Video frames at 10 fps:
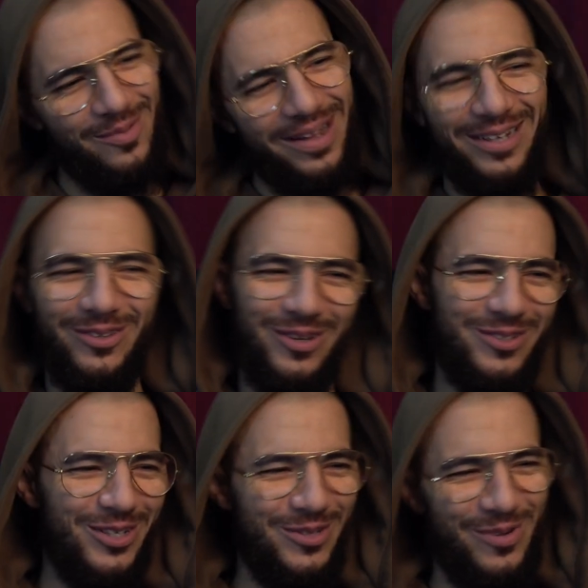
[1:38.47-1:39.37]
Akhi, don't
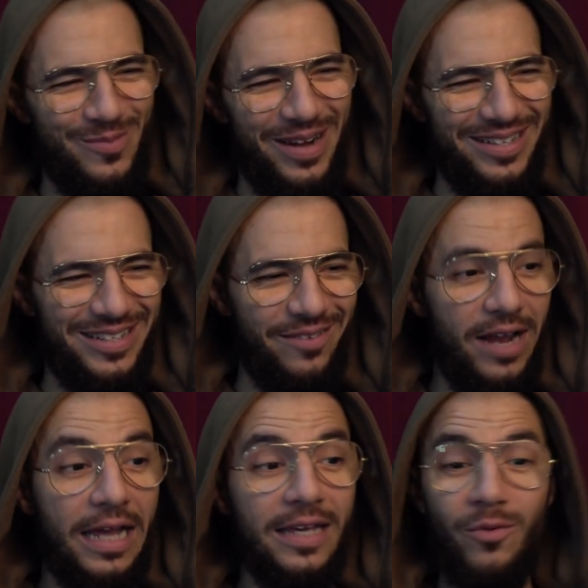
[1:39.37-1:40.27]
judge a book by its cover.
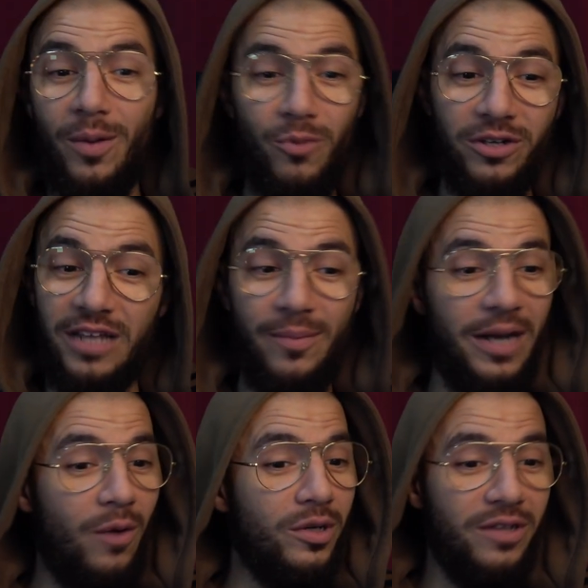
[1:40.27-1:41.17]
Akhi, one more time
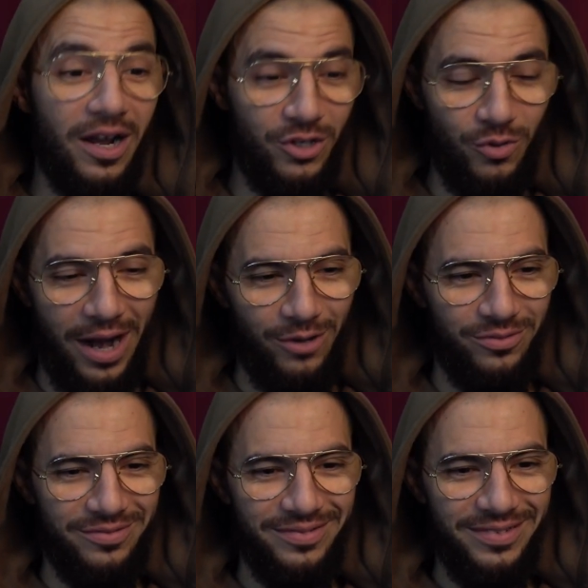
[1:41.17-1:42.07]
and I will knock you
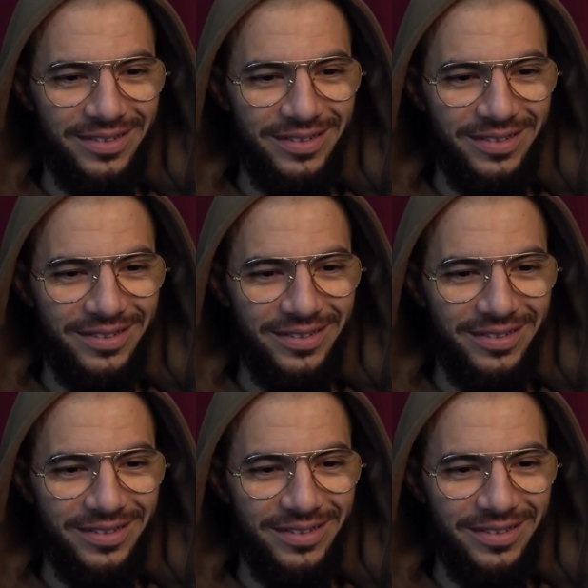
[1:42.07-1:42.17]
out.